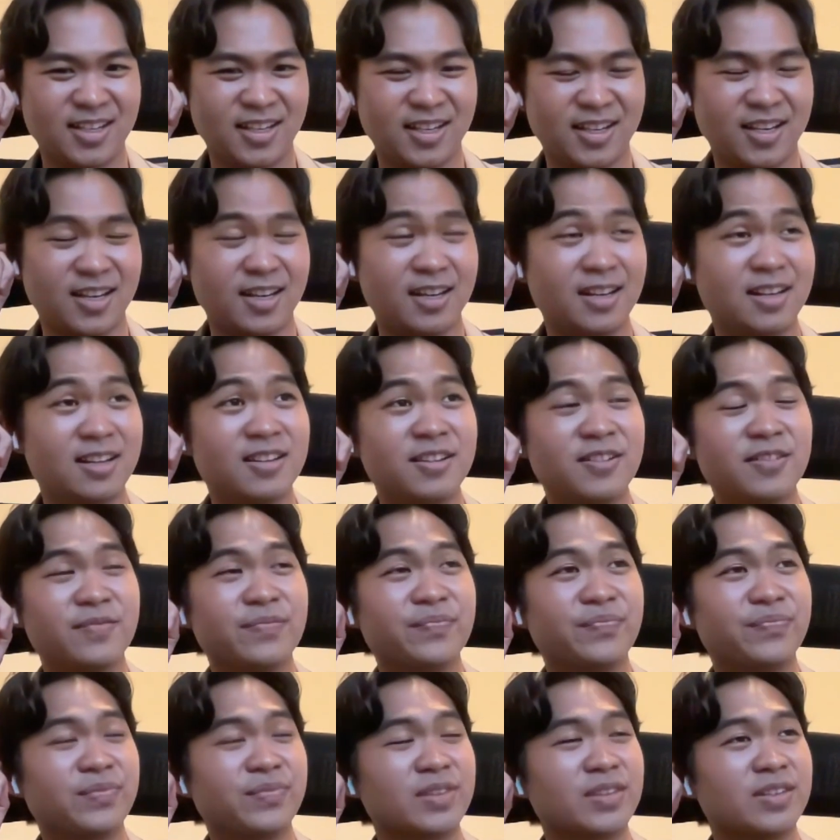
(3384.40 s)
Yeah,
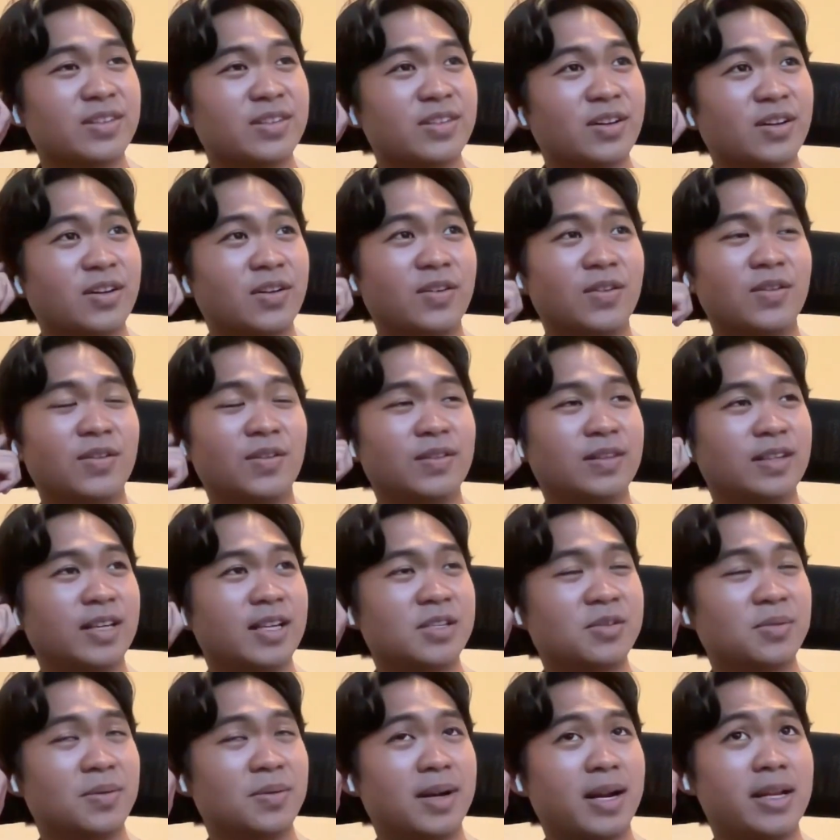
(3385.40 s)
so
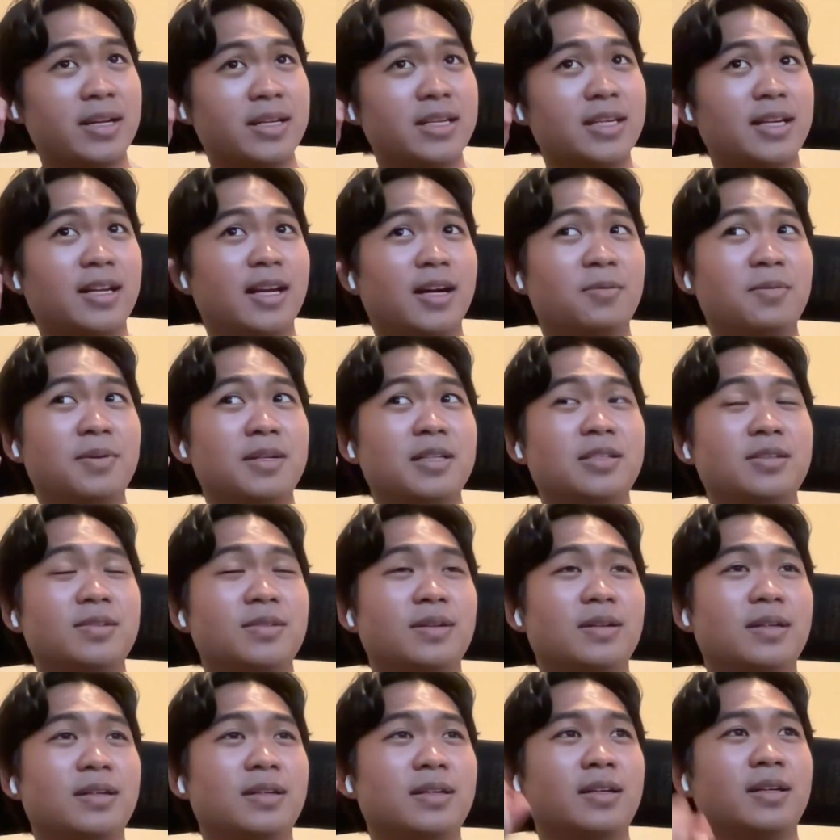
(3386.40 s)
that's what I did. I went
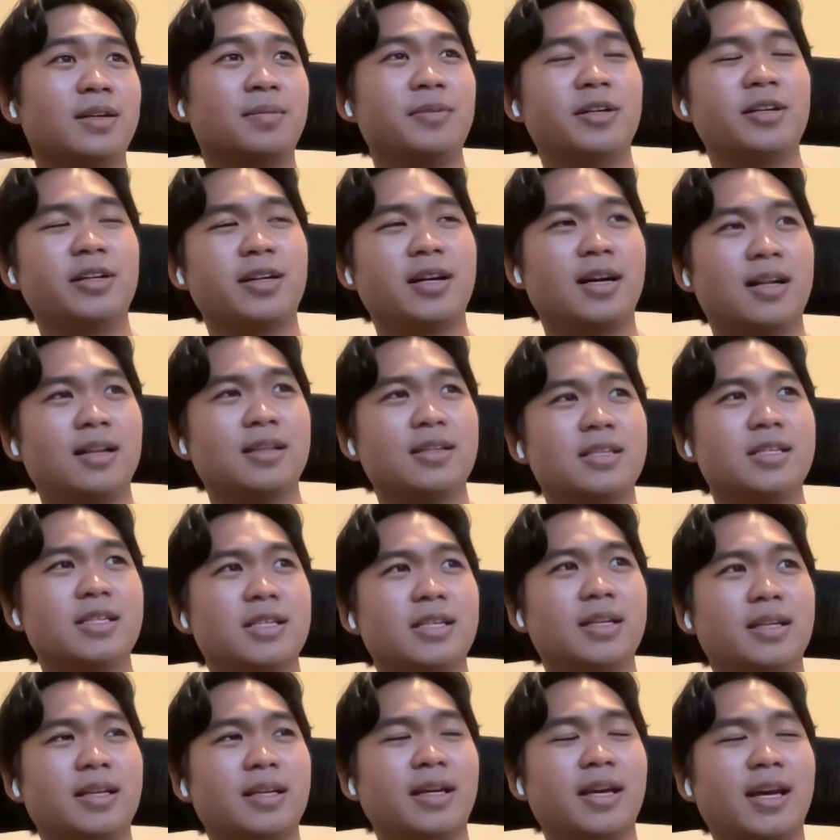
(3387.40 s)
to a community college
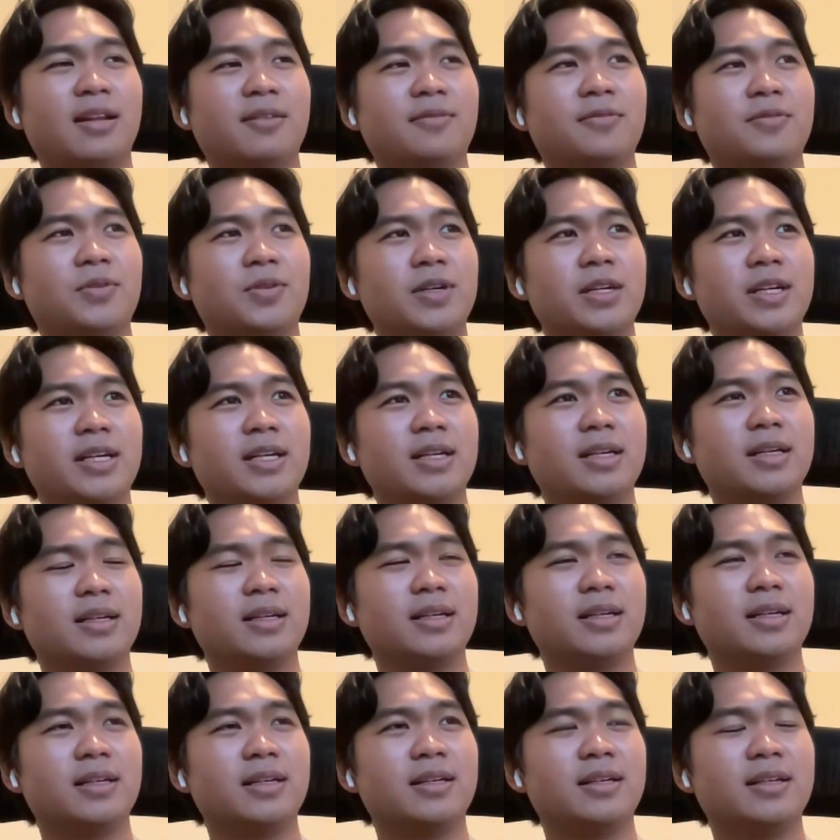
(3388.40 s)
in California,
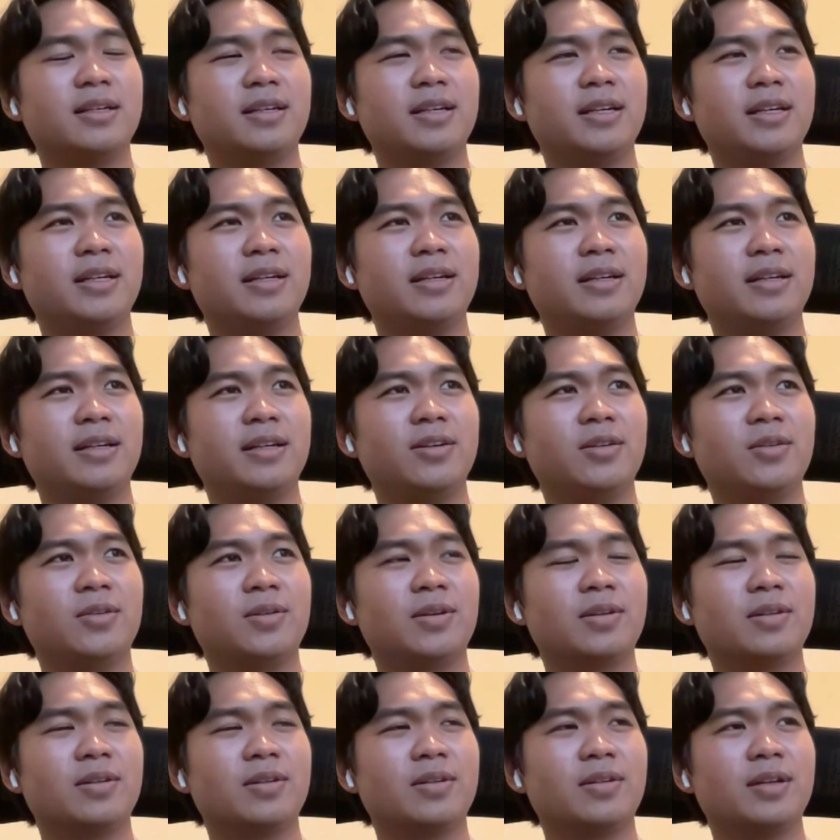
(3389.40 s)
in
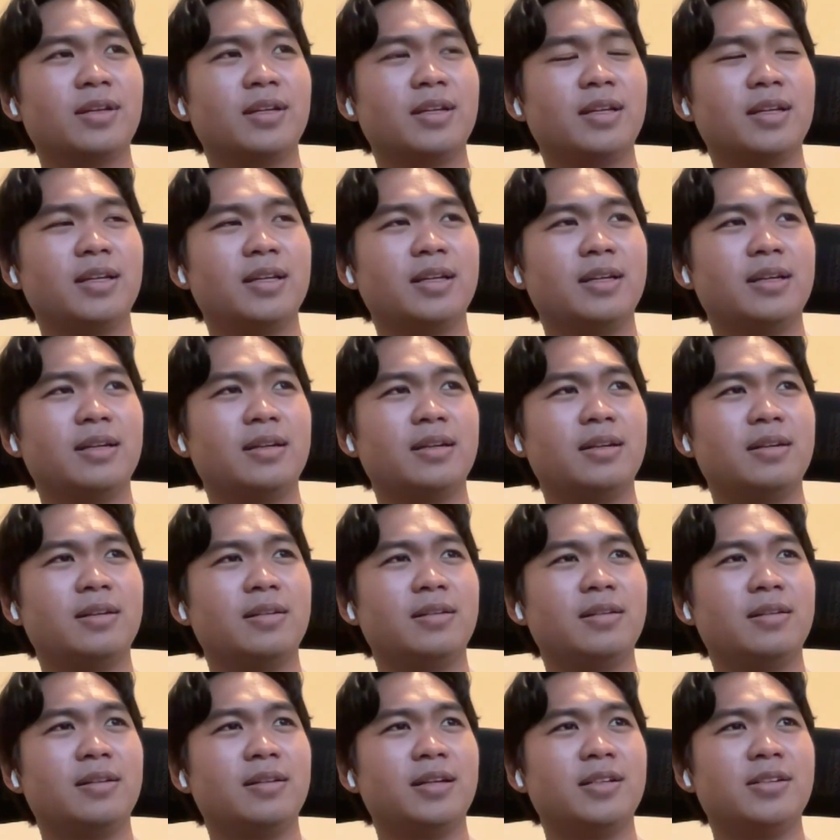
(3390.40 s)
North
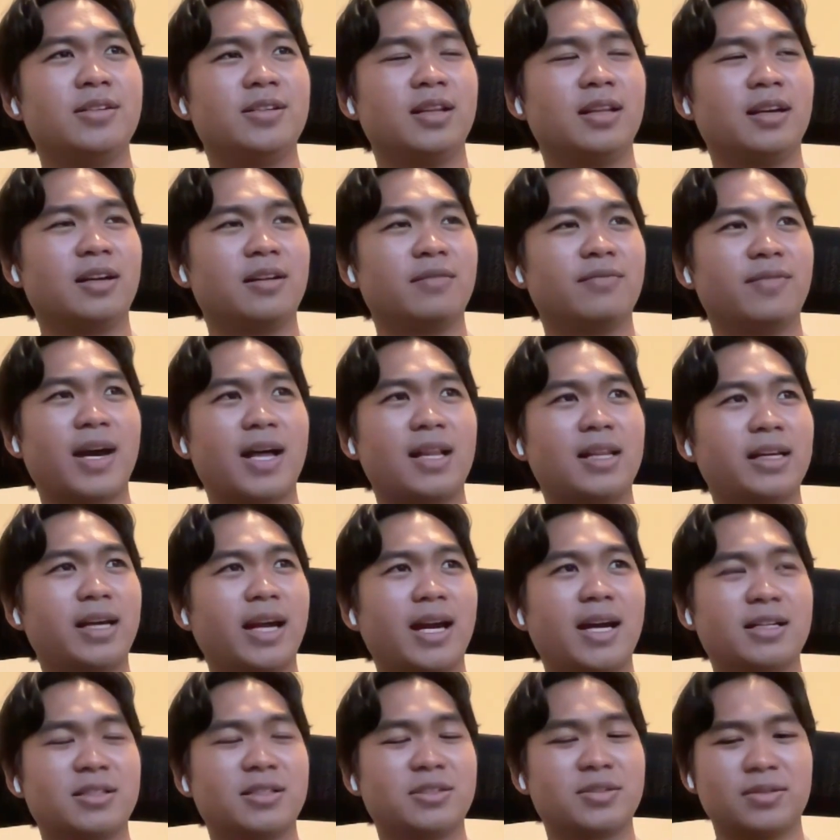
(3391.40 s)
in Silicon Valley
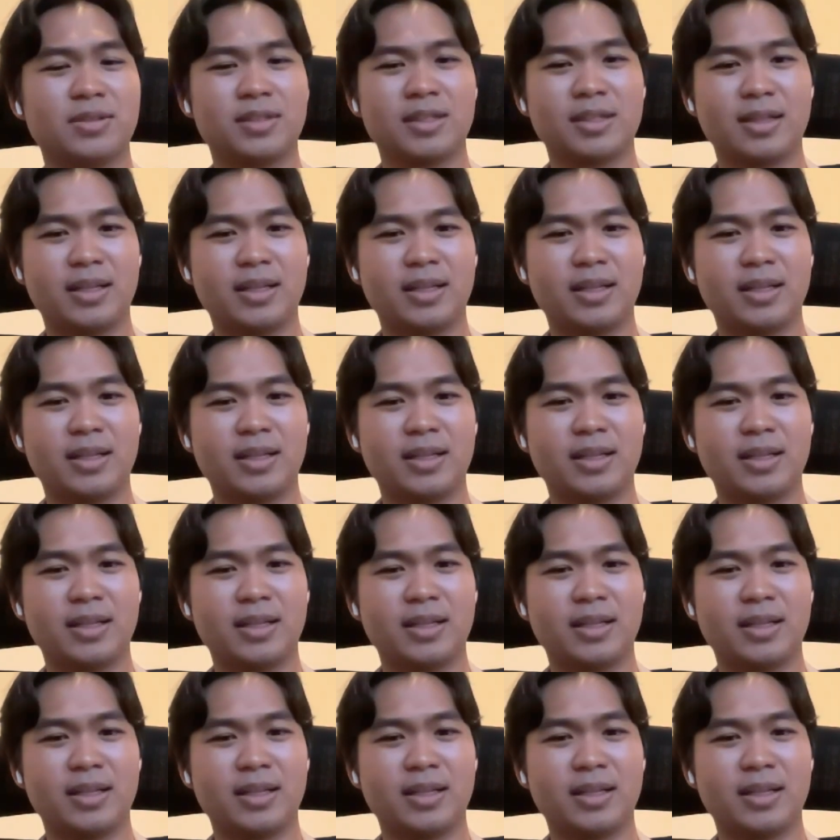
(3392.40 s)
actually.